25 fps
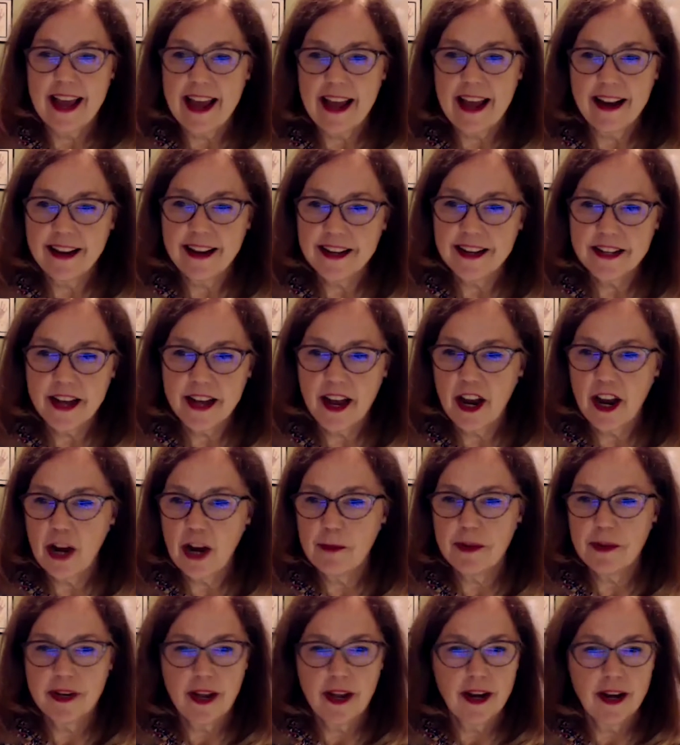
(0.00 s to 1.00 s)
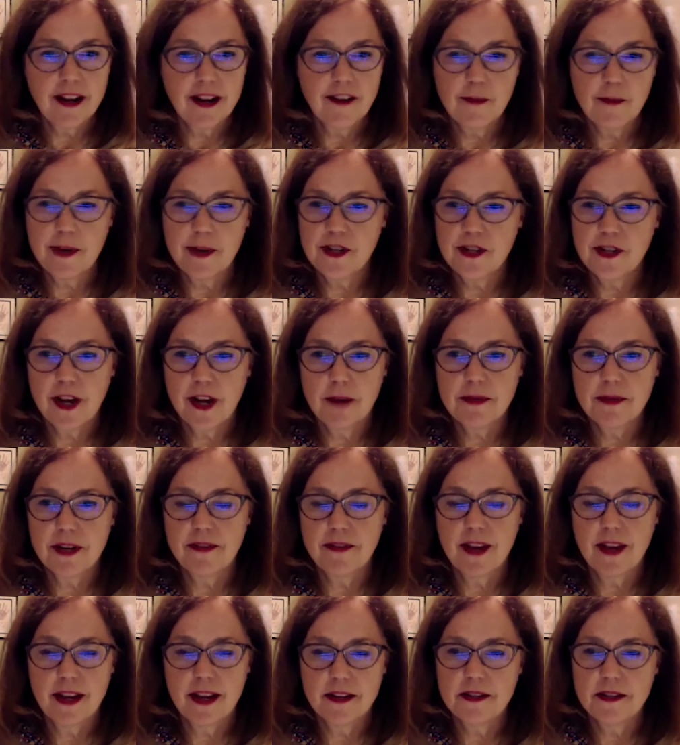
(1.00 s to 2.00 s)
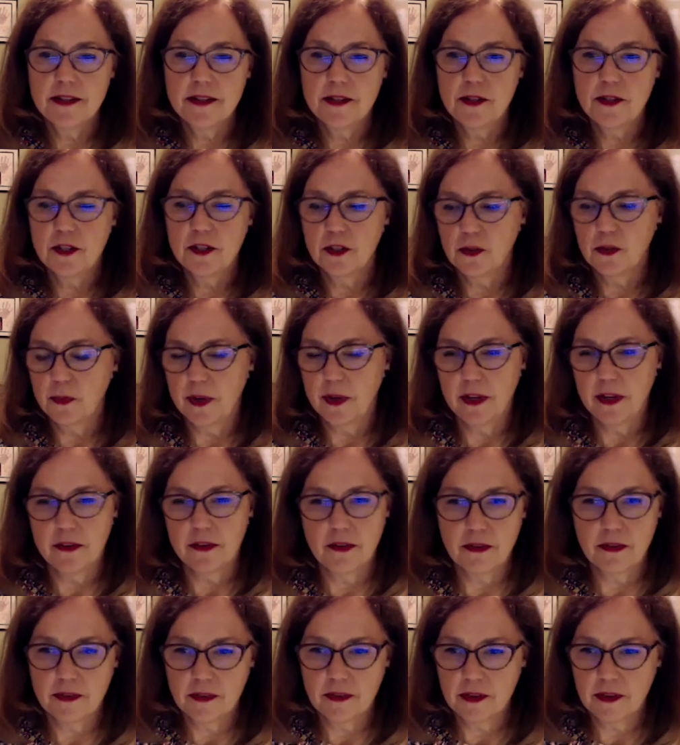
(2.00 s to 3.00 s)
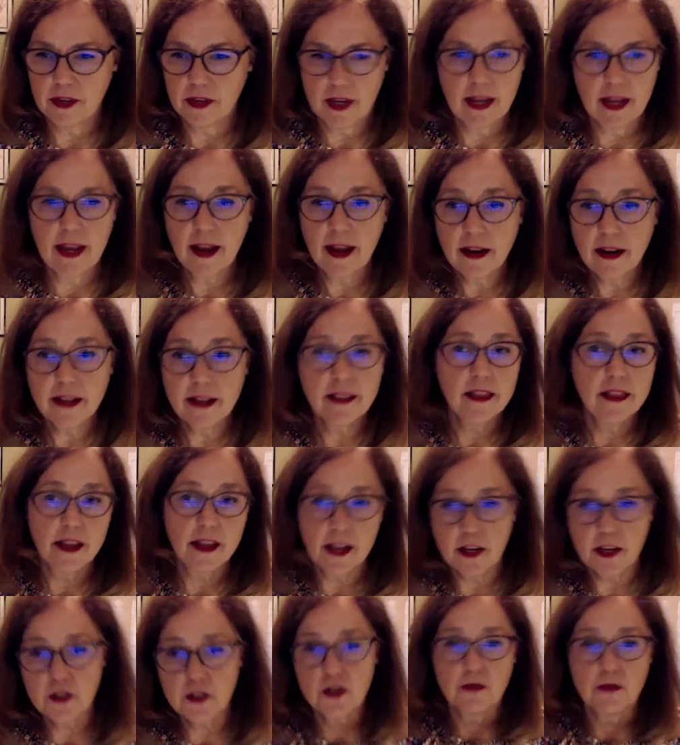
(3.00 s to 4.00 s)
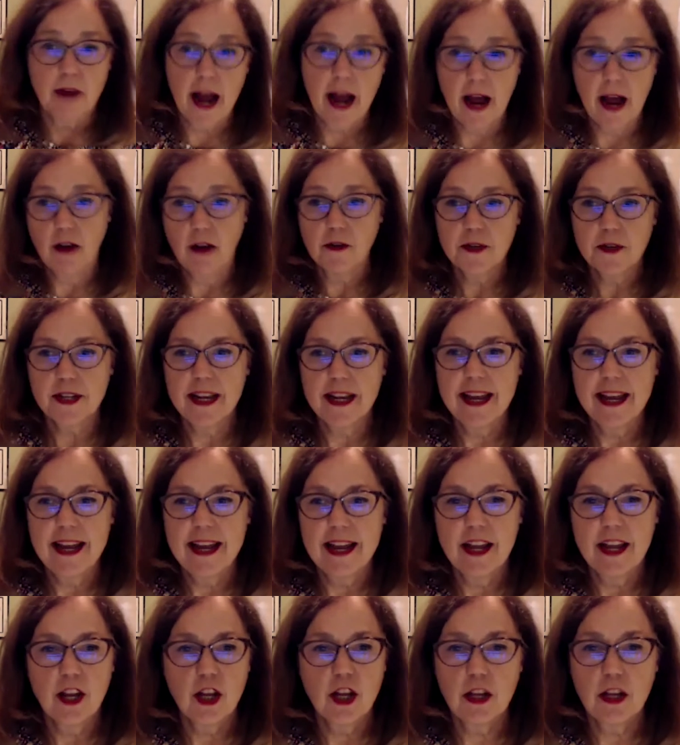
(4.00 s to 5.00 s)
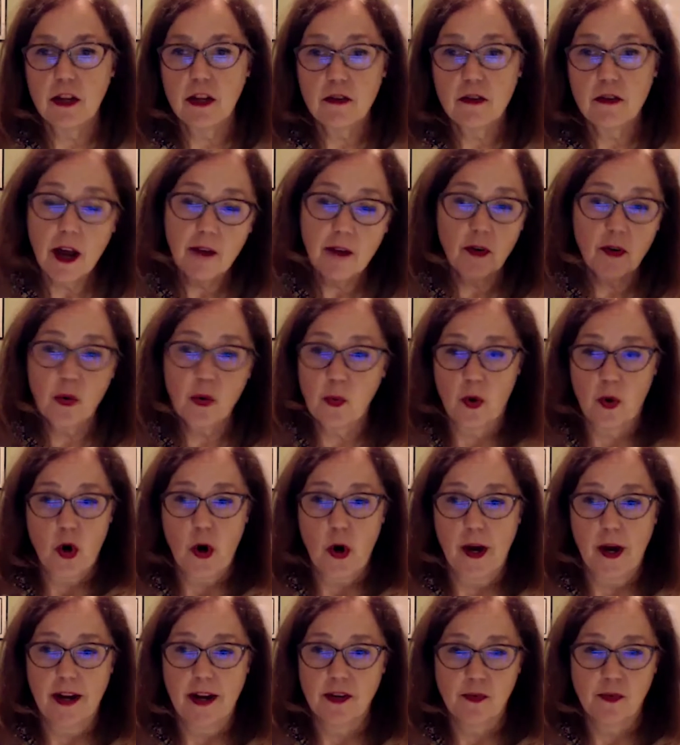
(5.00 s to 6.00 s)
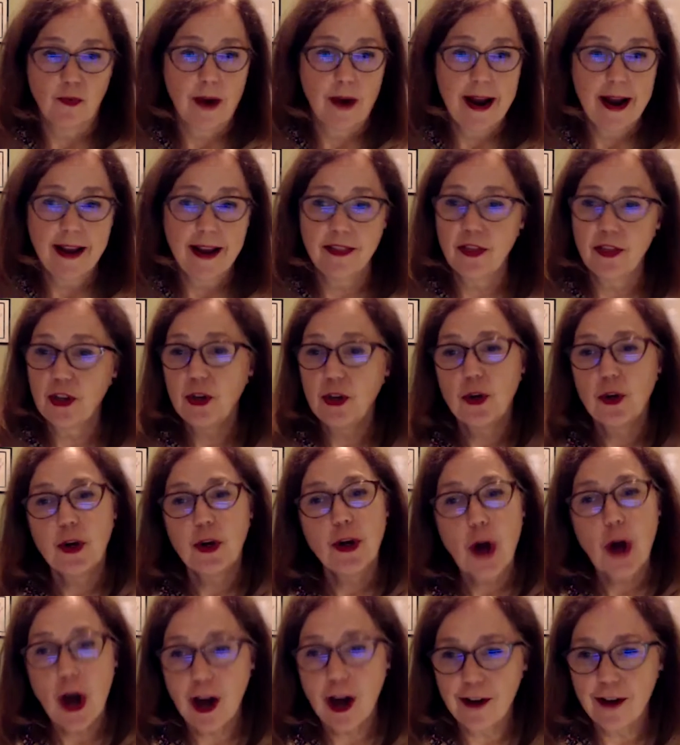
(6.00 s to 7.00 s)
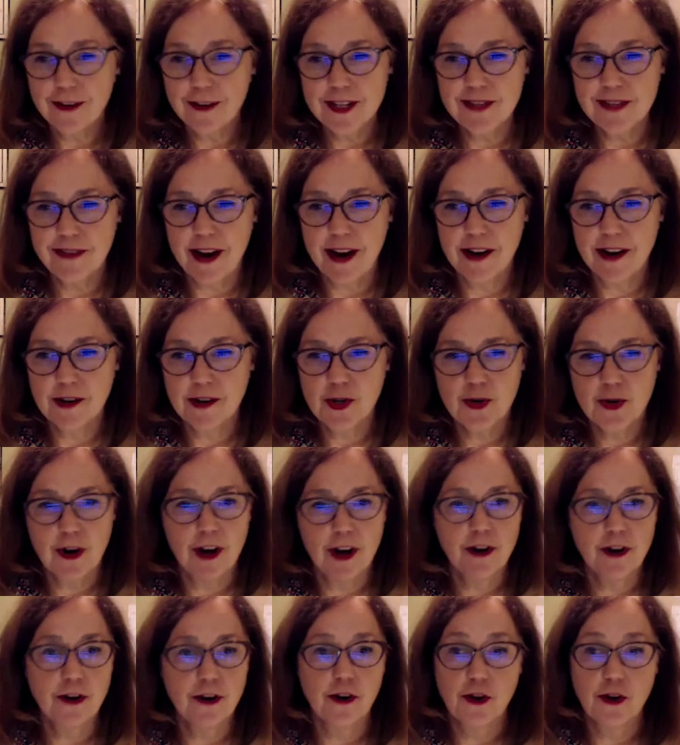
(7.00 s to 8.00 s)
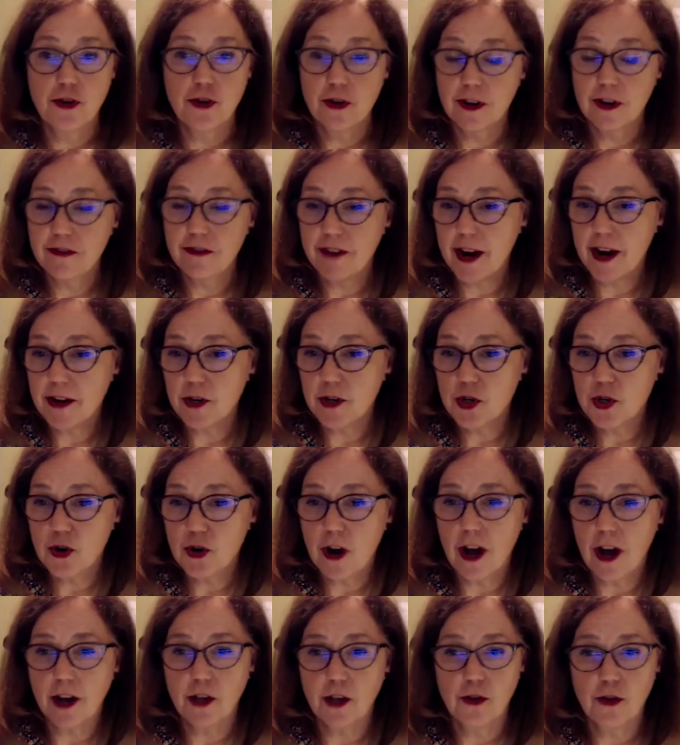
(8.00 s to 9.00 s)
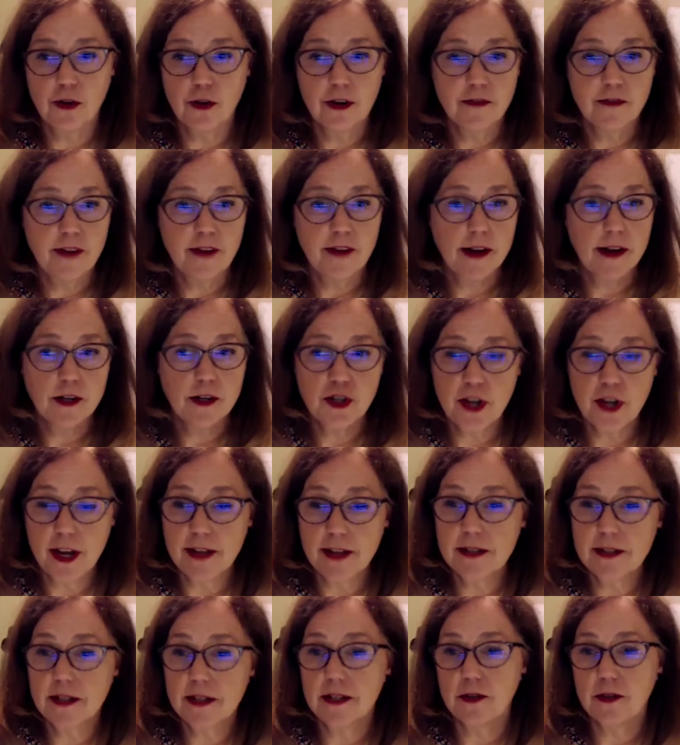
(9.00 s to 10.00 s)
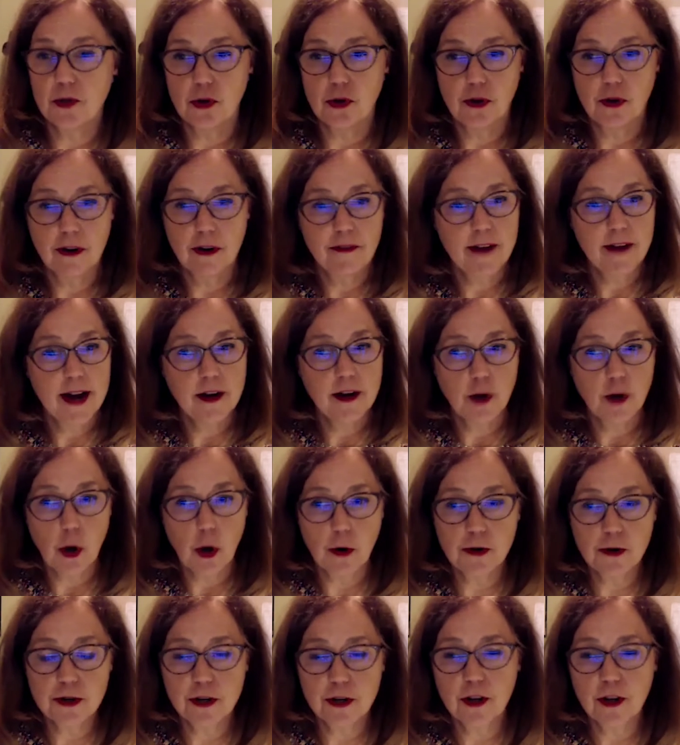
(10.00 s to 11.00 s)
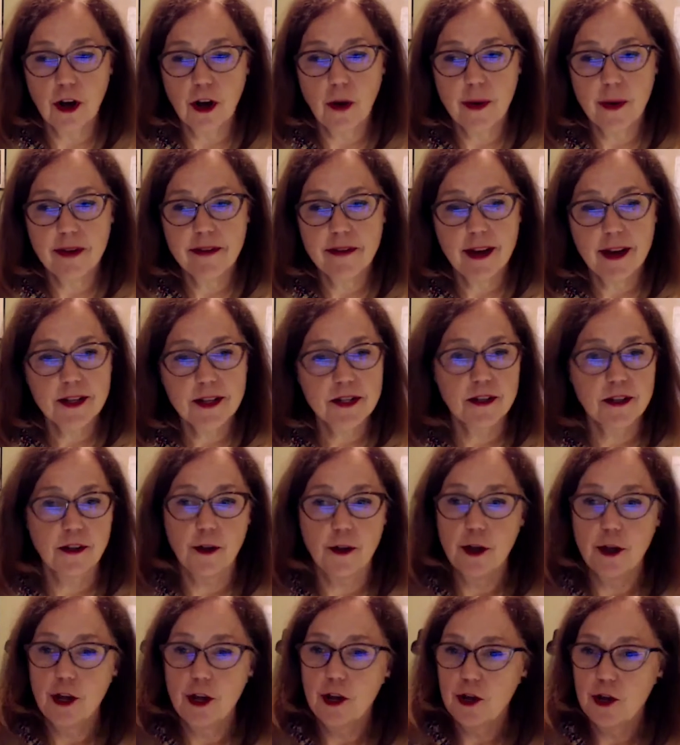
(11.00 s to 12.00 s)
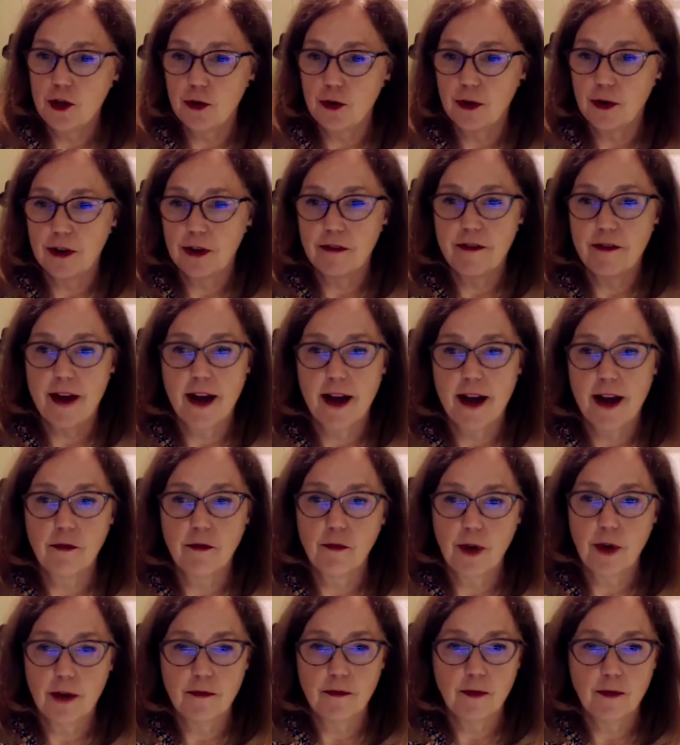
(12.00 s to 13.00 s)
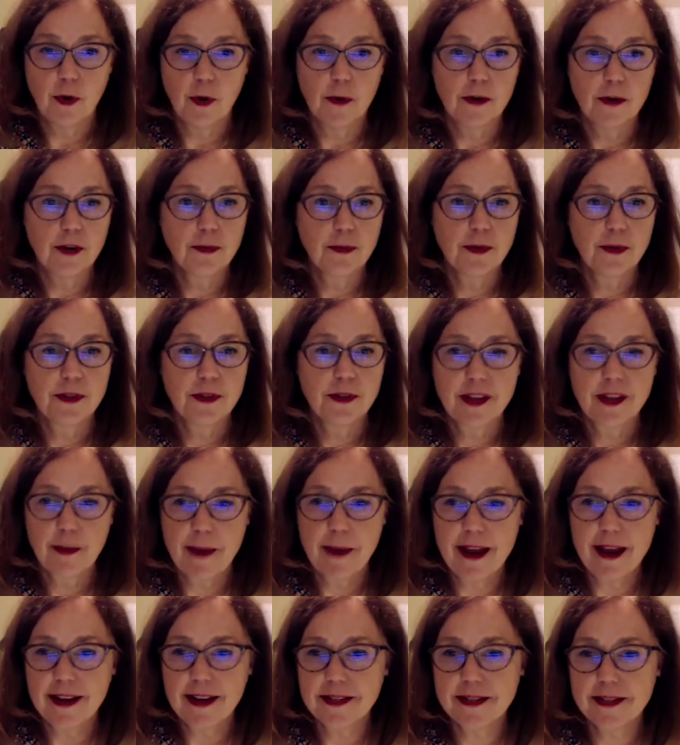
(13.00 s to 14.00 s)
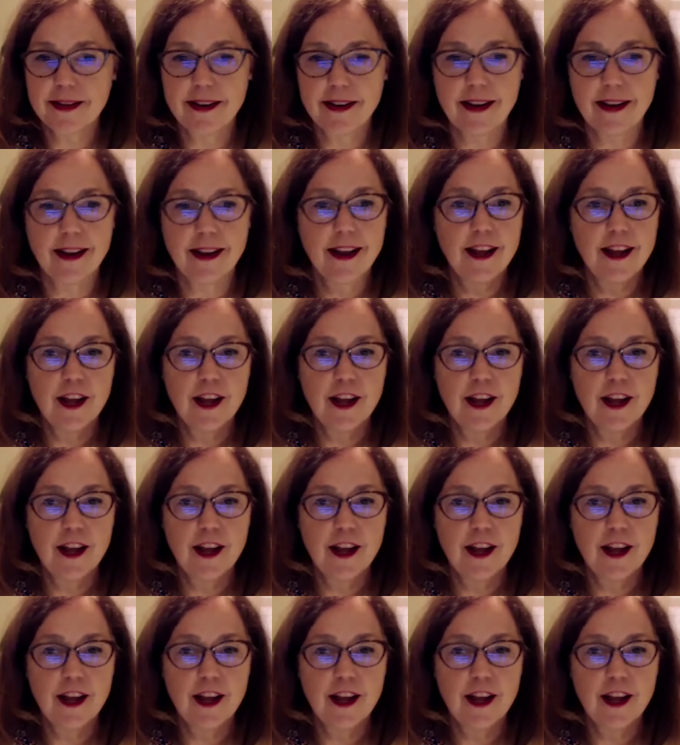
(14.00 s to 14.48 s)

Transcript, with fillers: anytime in any of my jobs, I've had to deal with getting things around you never worried, right? you could always find a trucker. You could find a truck. You could find chassis. You could find an ocean going vessel. You could find a freight forward with capacity.